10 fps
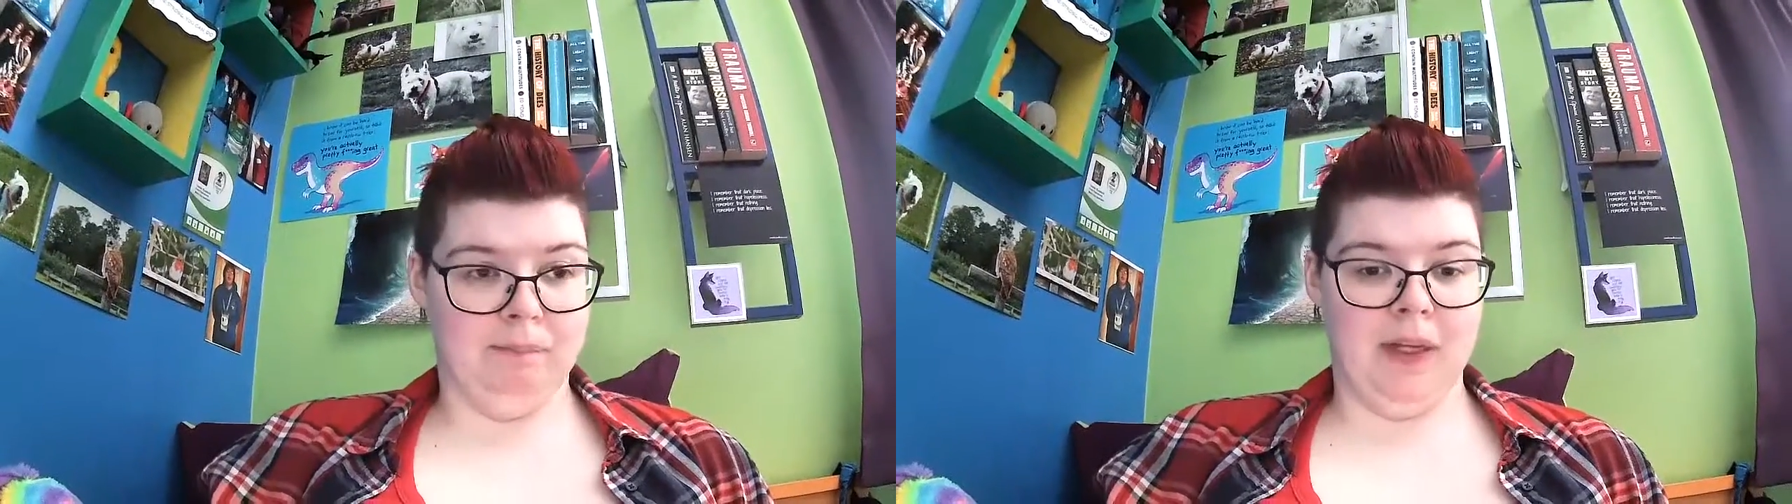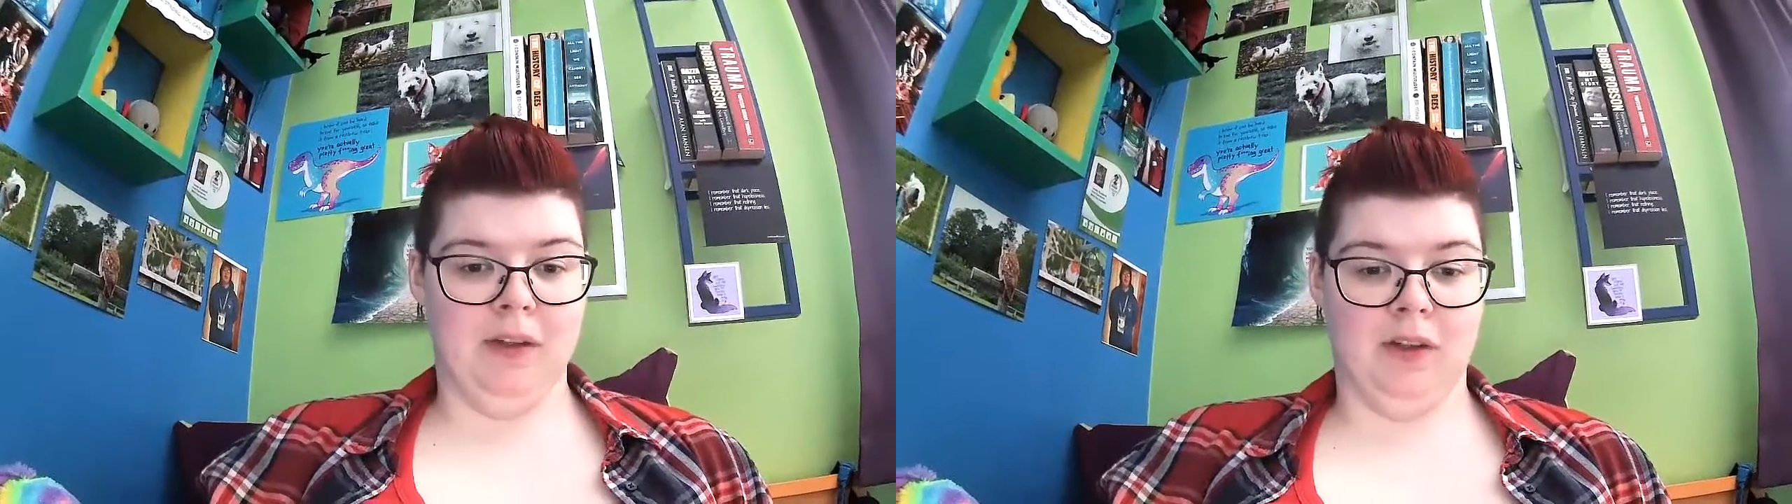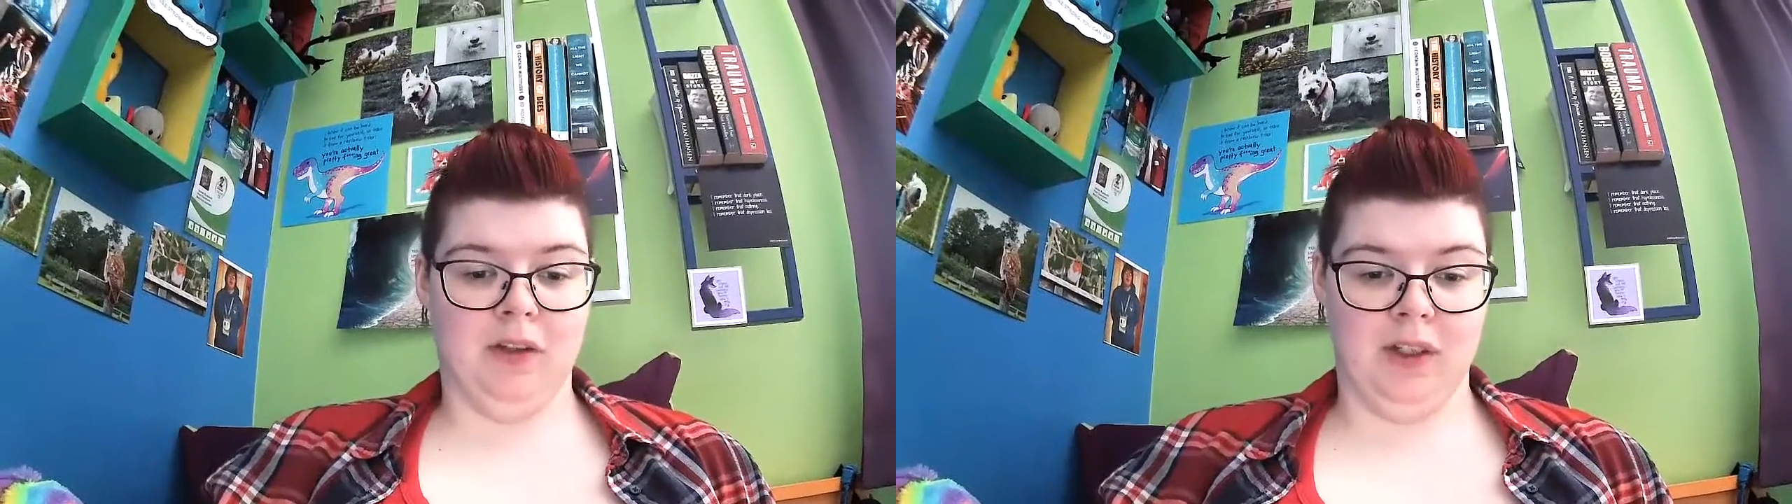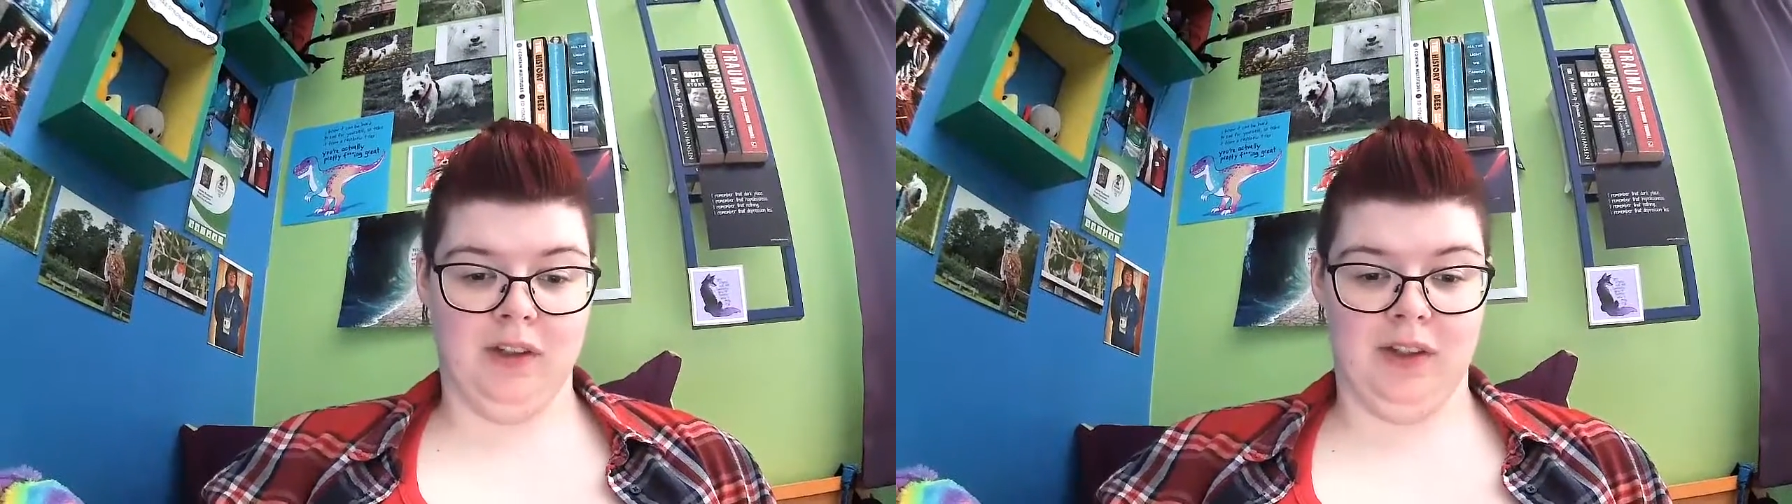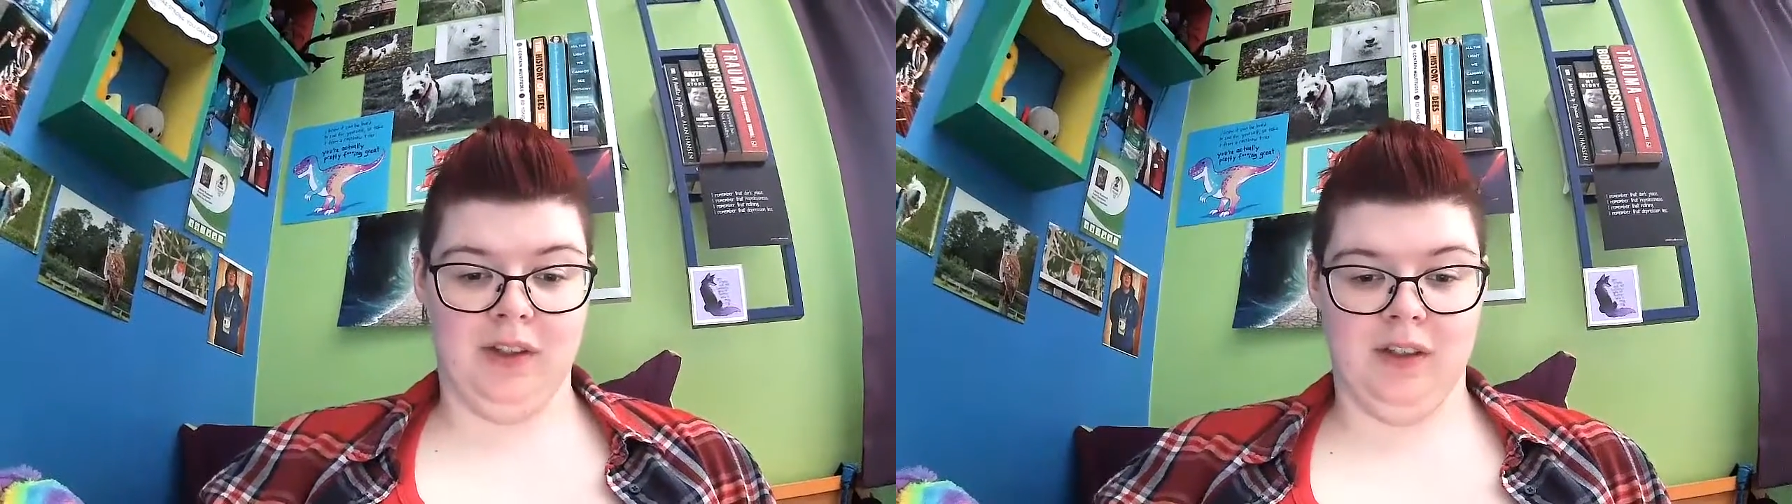beat social
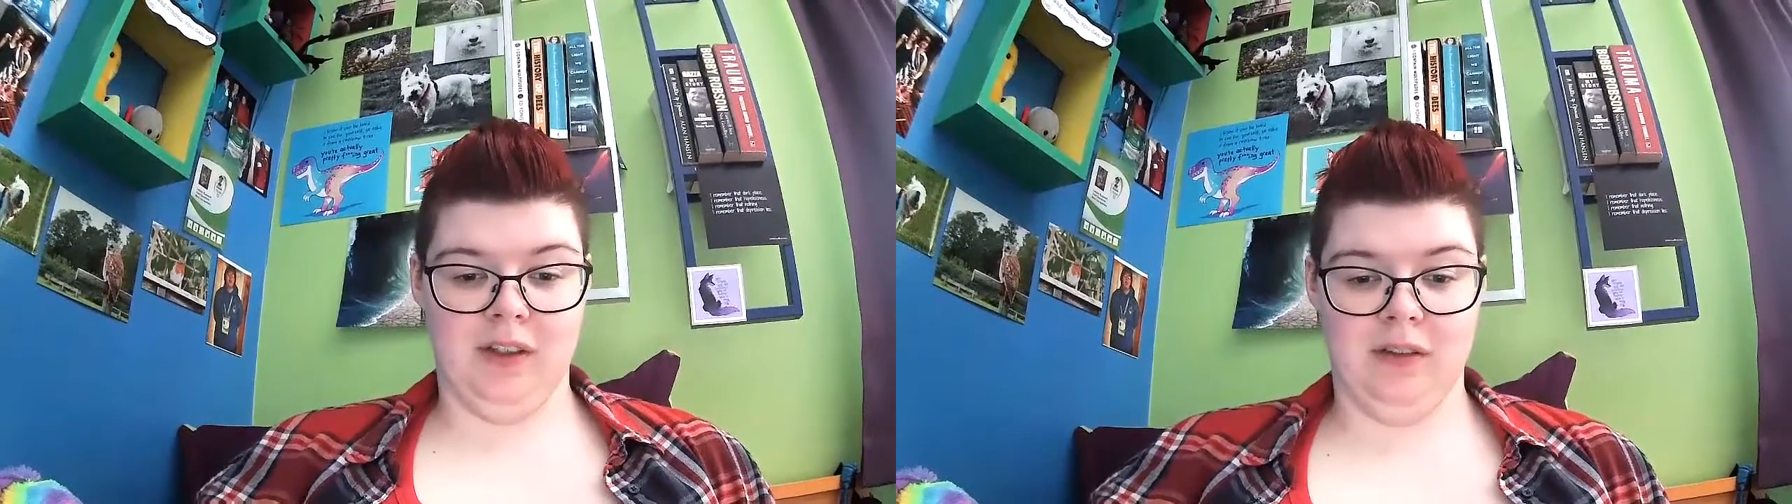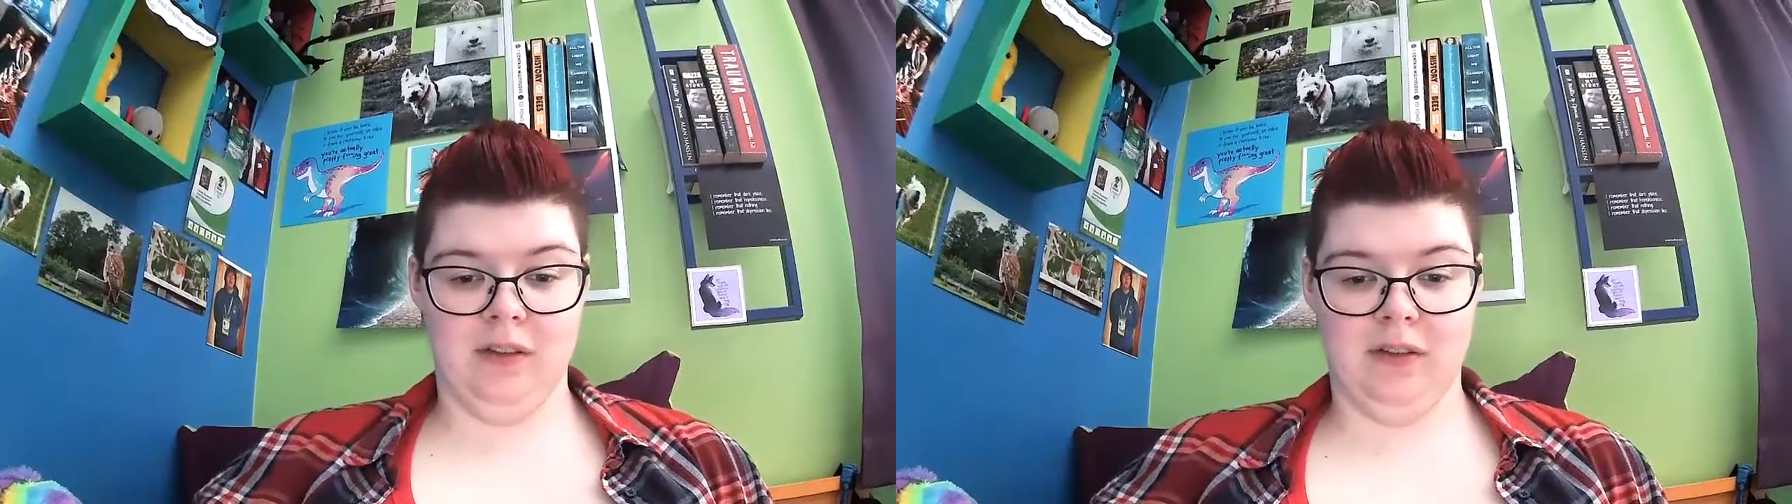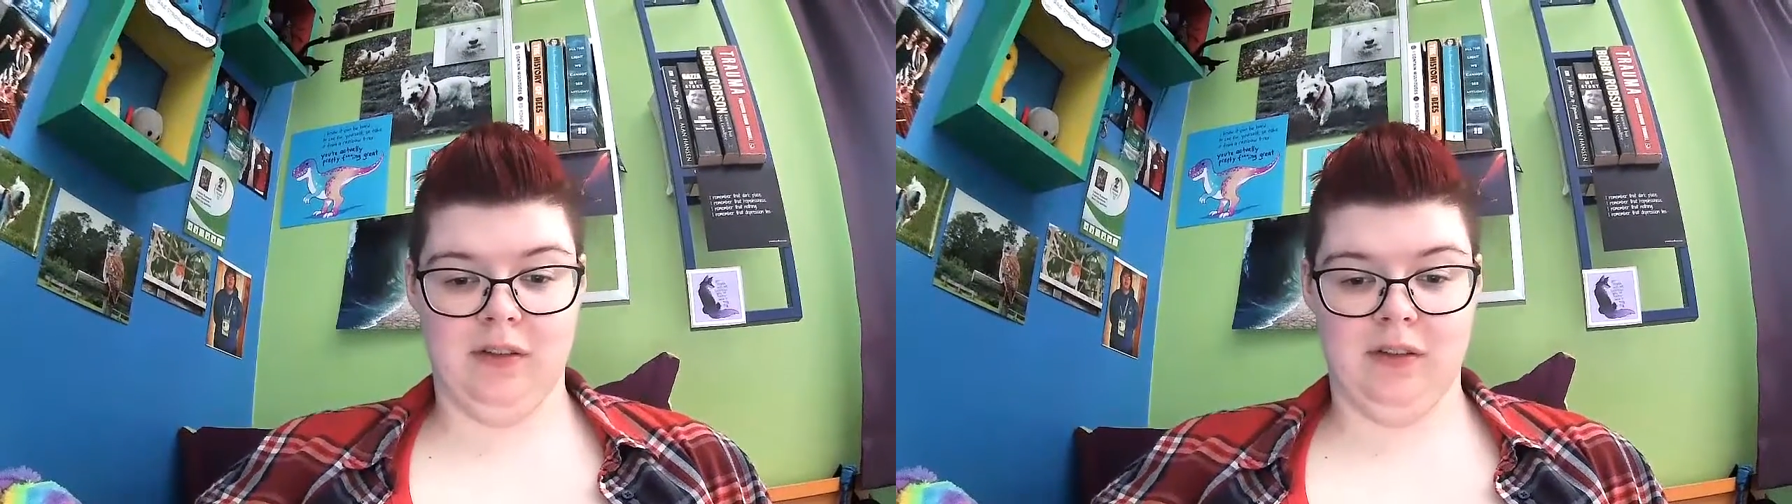anxiety.